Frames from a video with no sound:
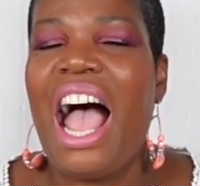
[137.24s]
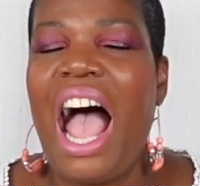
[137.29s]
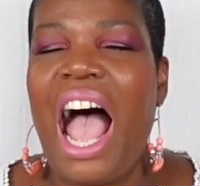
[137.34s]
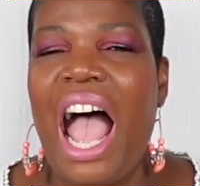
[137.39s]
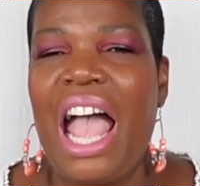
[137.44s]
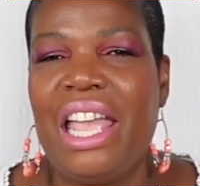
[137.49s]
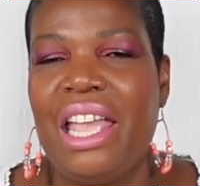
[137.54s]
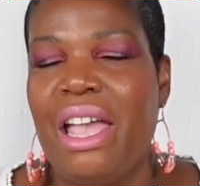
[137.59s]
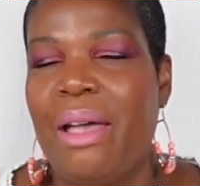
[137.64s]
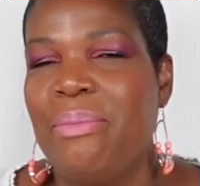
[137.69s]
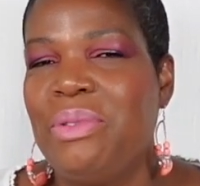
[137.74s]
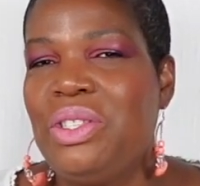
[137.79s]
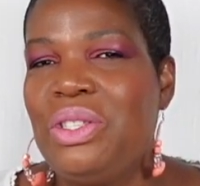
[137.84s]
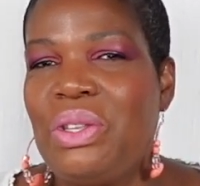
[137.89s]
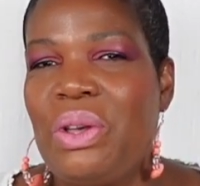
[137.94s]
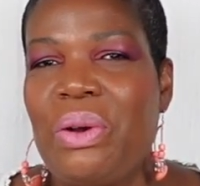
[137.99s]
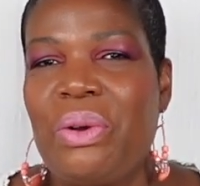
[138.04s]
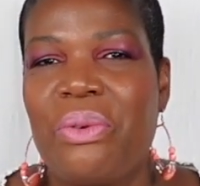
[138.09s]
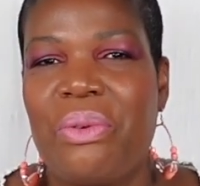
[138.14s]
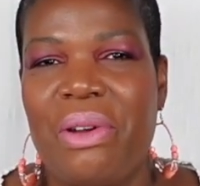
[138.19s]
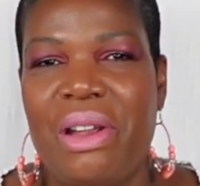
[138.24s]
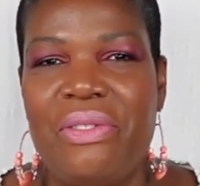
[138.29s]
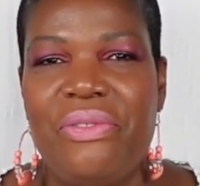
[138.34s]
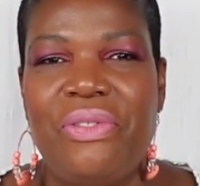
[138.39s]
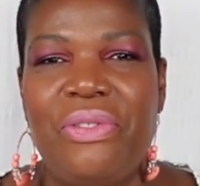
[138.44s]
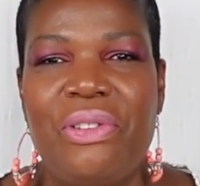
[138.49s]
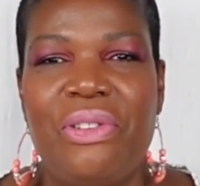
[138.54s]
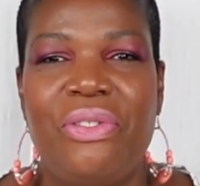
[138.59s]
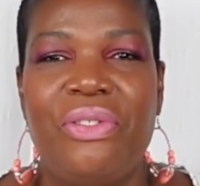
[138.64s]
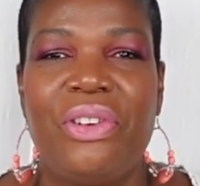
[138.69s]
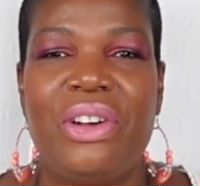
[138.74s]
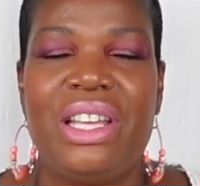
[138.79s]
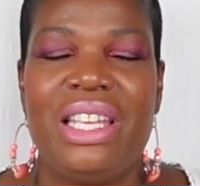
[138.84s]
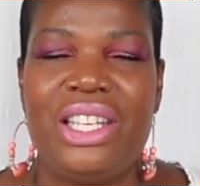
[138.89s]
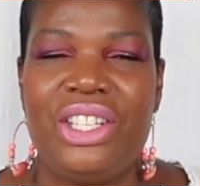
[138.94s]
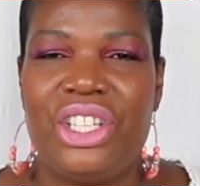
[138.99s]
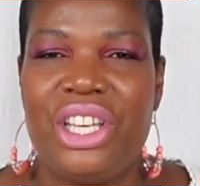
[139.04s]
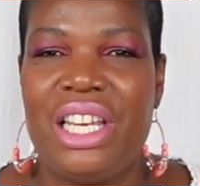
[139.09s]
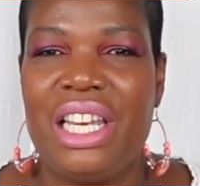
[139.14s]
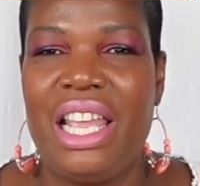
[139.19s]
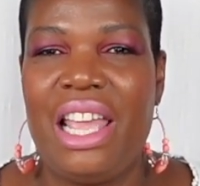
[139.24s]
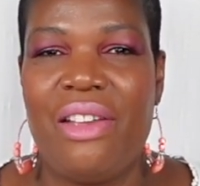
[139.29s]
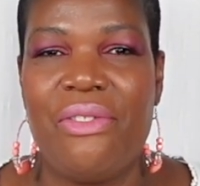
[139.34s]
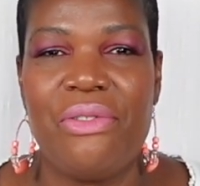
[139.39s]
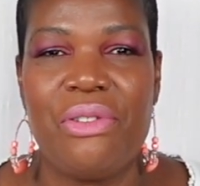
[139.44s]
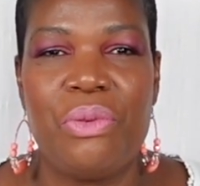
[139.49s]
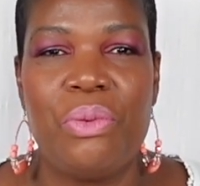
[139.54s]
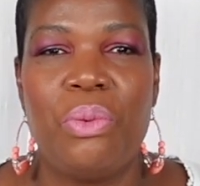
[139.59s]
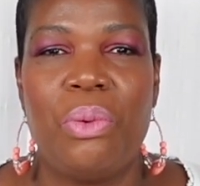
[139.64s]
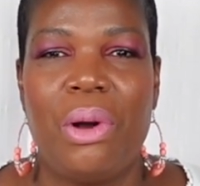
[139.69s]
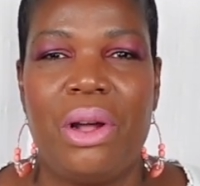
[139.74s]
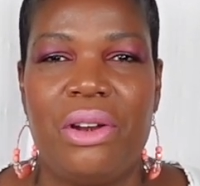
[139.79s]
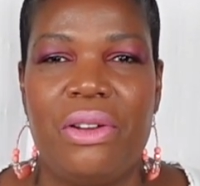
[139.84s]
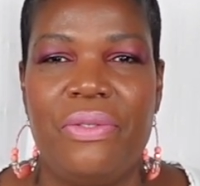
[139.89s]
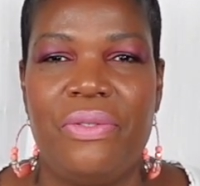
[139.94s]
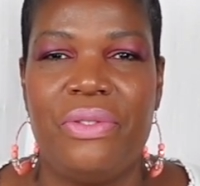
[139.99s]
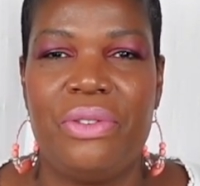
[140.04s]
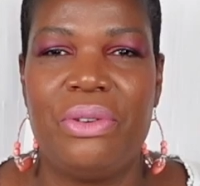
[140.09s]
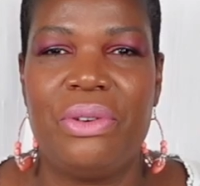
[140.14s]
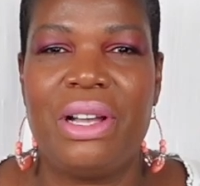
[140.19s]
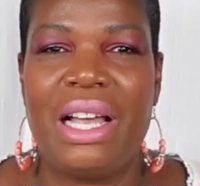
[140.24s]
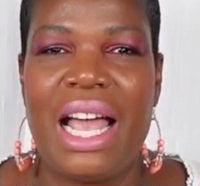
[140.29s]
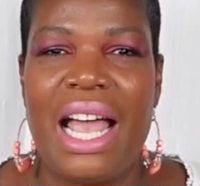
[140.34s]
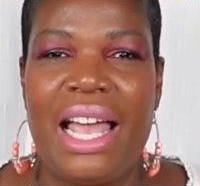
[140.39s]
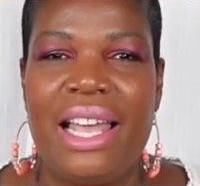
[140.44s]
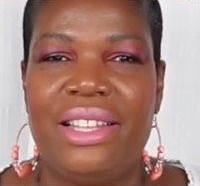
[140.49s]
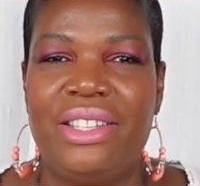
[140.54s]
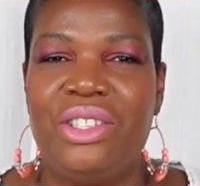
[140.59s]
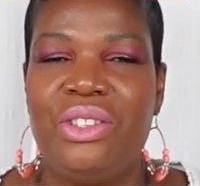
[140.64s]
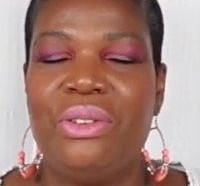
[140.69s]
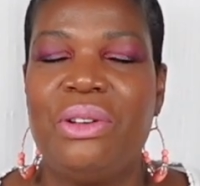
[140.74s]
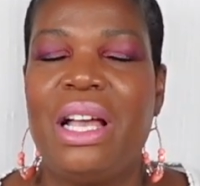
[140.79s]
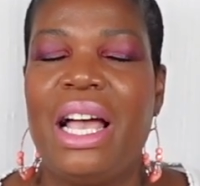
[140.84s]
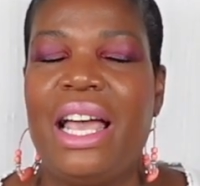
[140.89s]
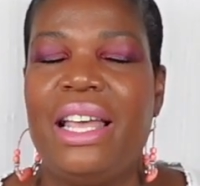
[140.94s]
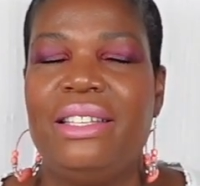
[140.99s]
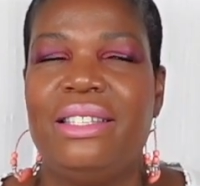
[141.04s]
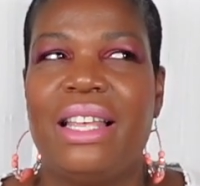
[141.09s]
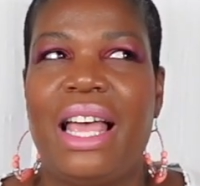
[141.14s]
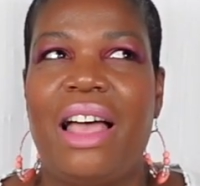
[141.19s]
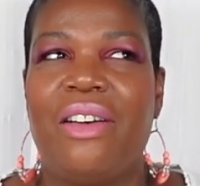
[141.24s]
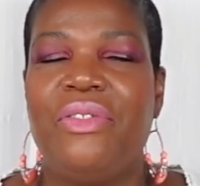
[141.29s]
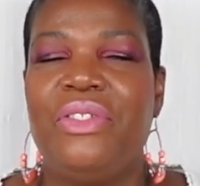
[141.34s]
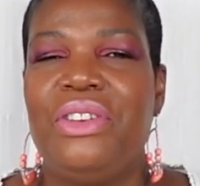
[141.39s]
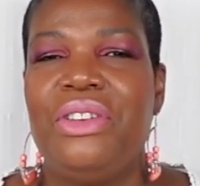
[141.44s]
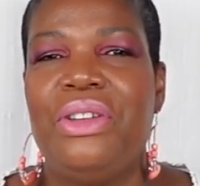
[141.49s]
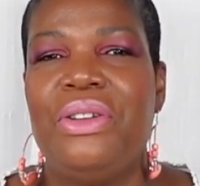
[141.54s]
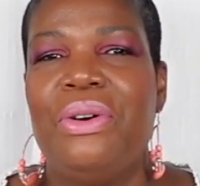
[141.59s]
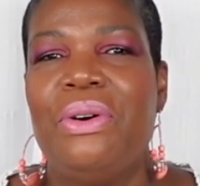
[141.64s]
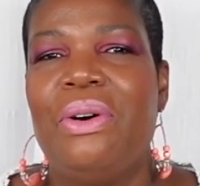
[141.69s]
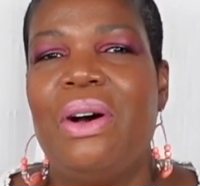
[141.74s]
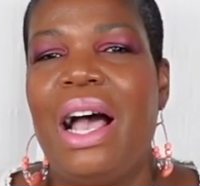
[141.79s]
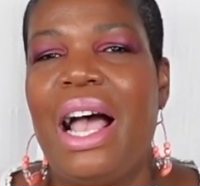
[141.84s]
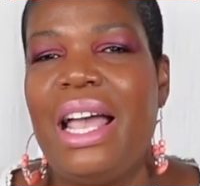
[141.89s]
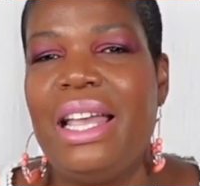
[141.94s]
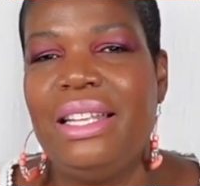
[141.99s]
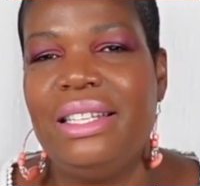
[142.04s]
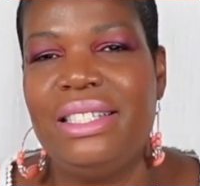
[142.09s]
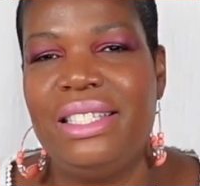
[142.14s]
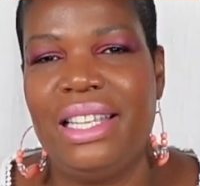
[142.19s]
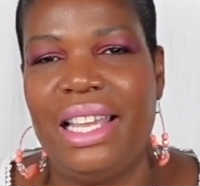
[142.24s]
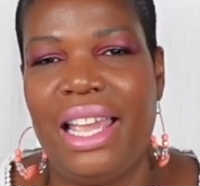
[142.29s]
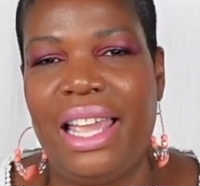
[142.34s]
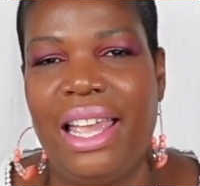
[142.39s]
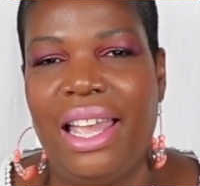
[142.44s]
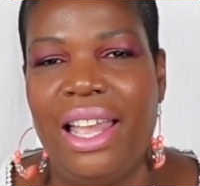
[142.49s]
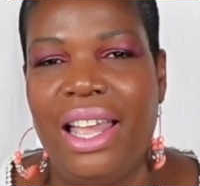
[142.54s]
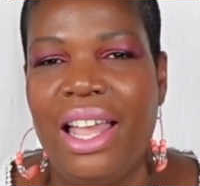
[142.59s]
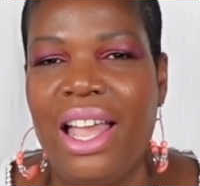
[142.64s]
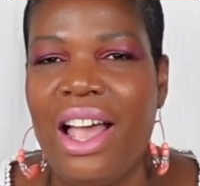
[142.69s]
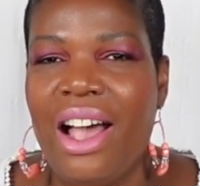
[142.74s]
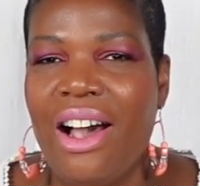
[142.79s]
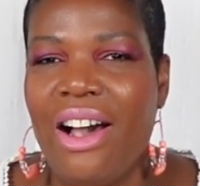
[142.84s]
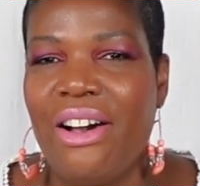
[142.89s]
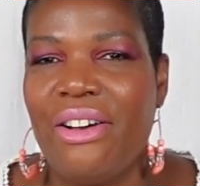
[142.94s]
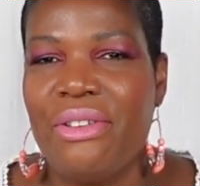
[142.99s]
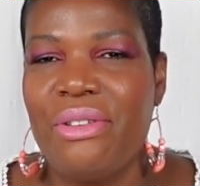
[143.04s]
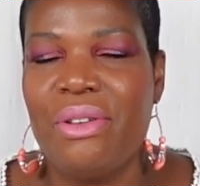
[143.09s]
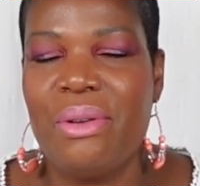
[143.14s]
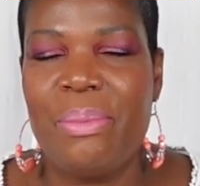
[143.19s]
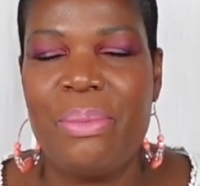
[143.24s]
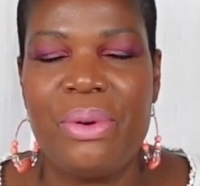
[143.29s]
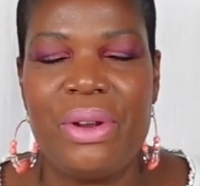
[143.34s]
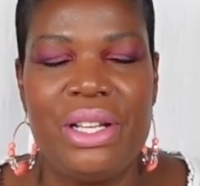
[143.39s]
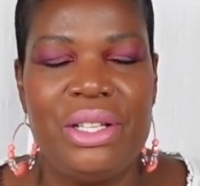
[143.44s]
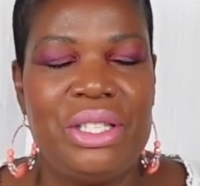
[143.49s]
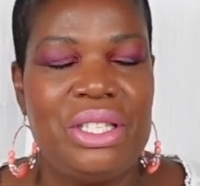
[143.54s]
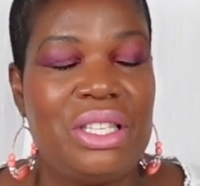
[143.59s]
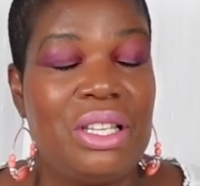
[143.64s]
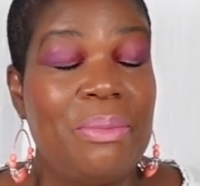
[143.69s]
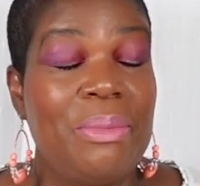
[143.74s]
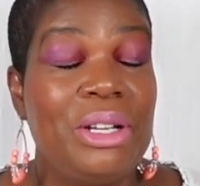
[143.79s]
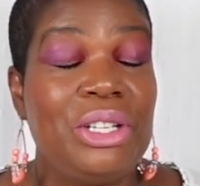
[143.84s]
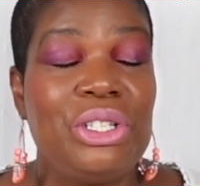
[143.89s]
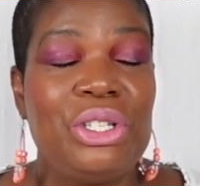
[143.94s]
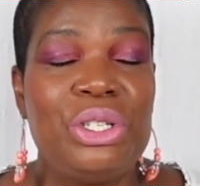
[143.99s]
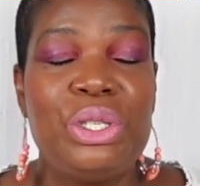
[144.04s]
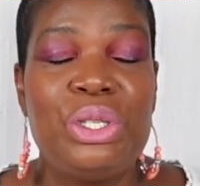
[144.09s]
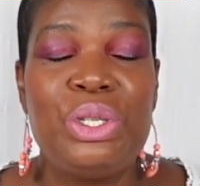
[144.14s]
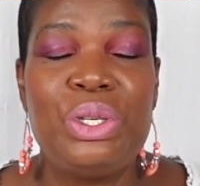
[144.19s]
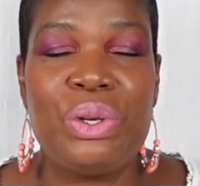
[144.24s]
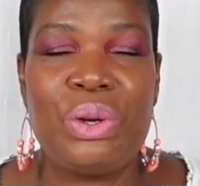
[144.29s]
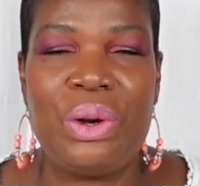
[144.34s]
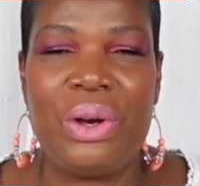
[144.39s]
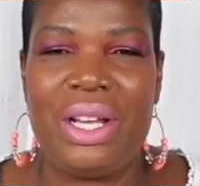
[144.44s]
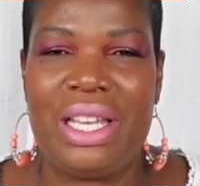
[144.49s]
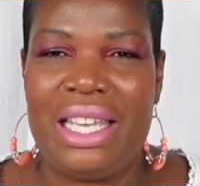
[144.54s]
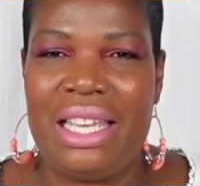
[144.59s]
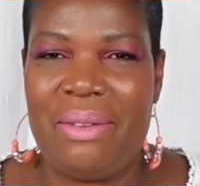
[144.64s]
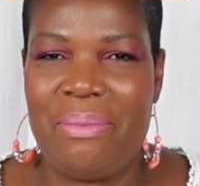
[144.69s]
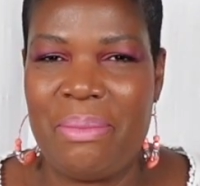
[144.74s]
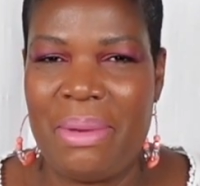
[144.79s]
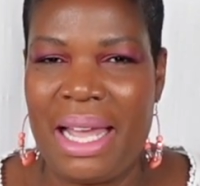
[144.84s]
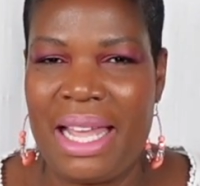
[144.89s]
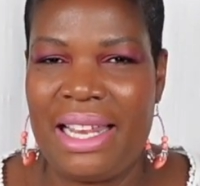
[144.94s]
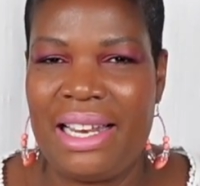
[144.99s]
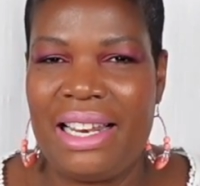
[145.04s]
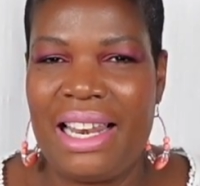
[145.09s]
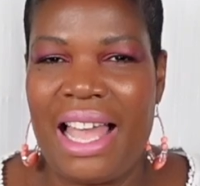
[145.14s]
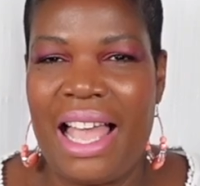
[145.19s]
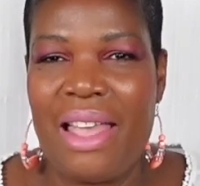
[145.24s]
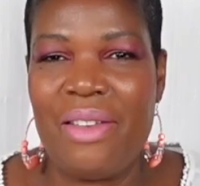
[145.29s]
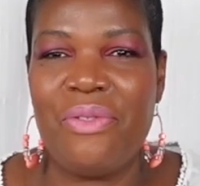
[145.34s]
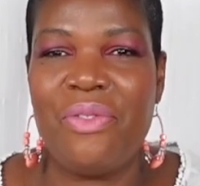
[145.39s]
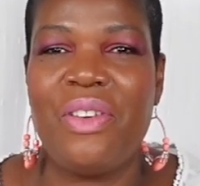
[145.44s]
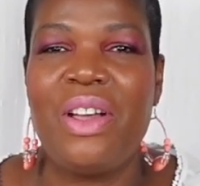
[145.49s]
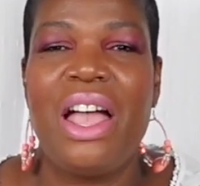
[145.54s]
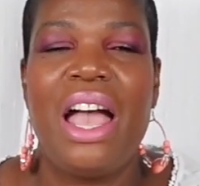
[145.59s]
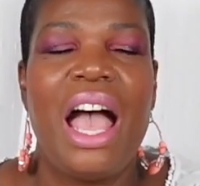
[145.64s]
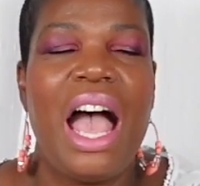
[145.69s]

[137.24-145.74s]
I am so grateful for each and every one of you guys. You guys have no idea how you bring so much joy in my life.